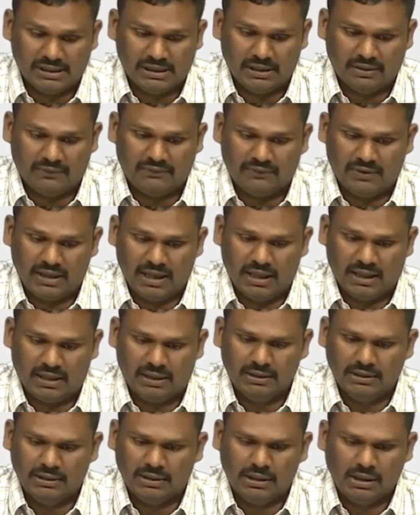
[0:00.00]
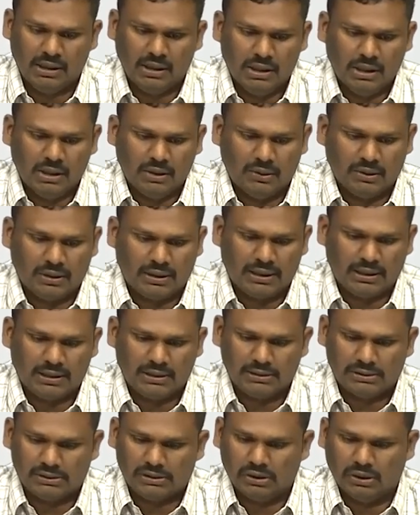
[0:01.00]
of An. Okay.
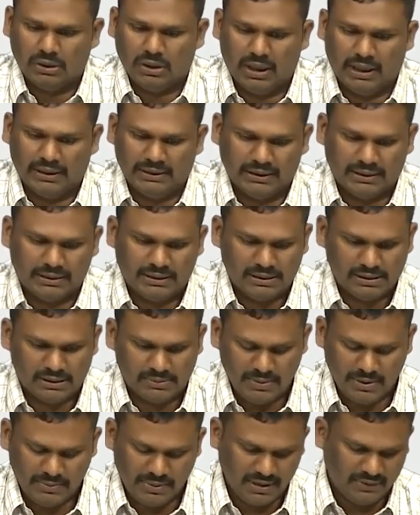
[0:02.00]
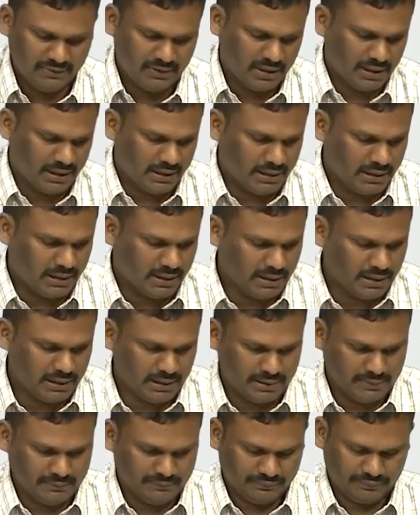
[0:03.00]
So, other things maybe I will write it in
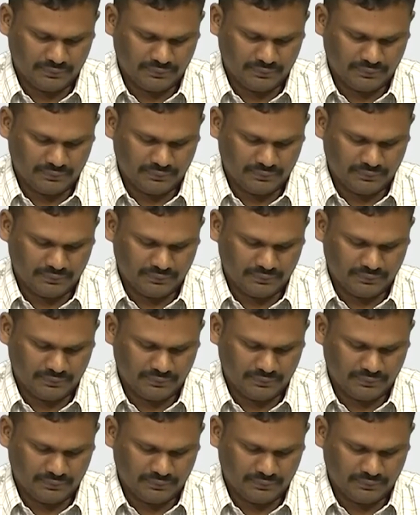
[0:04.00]
the